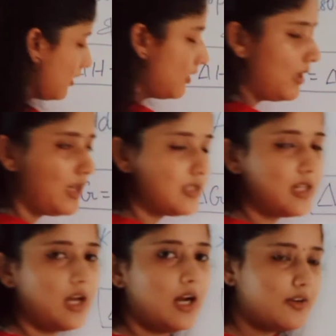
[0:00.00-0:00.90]
As the
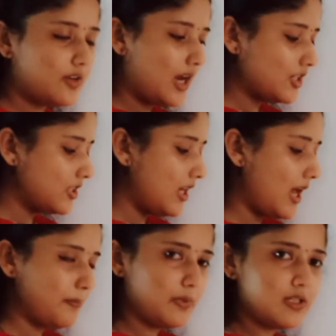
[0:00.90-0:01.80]
attraction
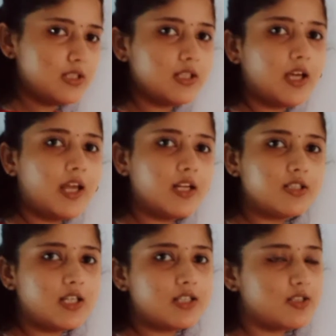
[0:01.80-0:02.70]
happens,
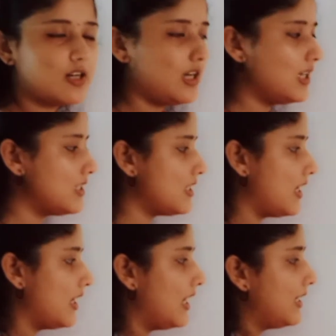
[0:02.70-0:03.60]
energy is released
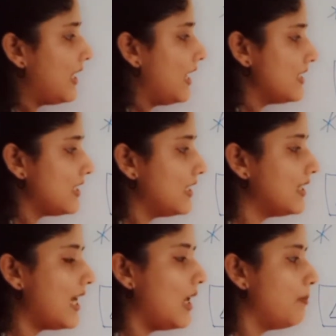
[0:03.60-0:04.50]
and delta H,
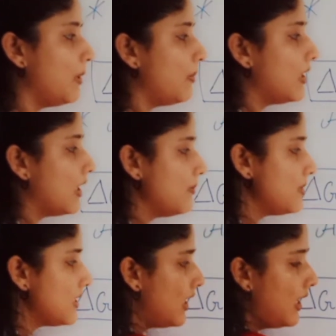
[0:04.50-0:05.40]
enthalpy,
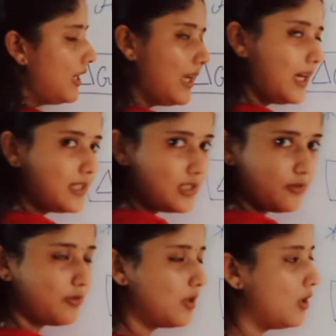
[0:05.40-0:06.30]
becomes
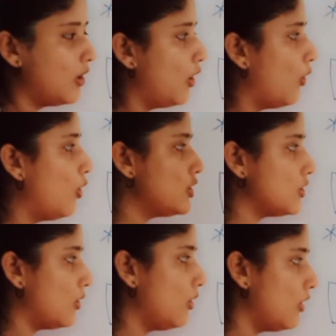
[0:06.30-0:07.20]
negative.
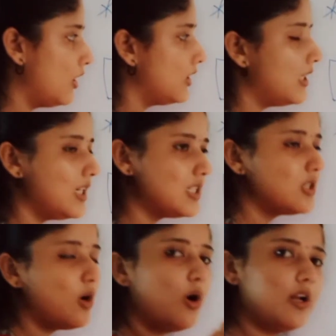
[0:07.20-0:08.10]
Also, the
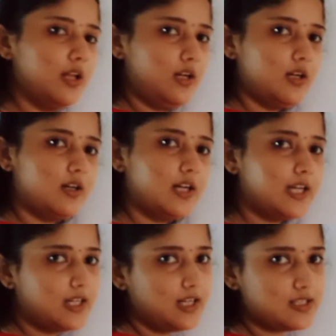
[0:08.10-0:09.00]
disorder
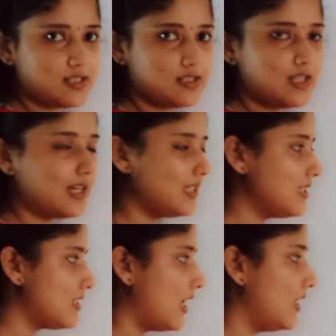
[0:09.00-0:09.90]
decreases, that
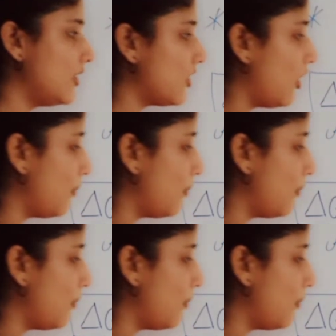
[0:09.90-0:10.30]
is entropy